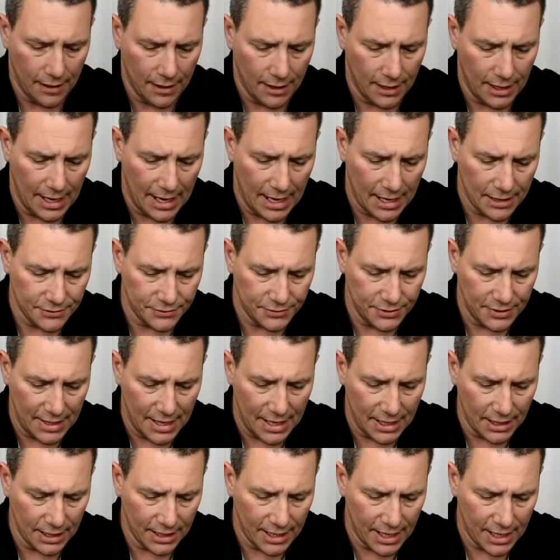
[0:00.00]
It has the
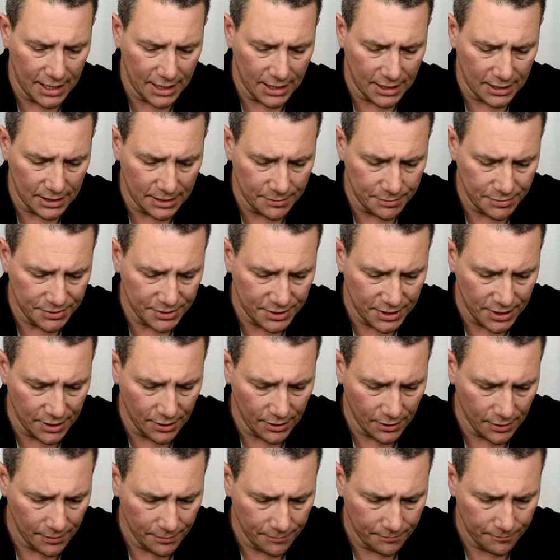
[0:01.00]
alligator clips
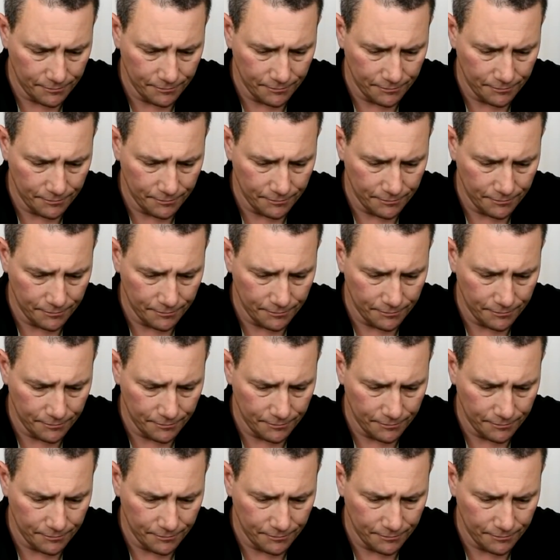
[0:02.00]
here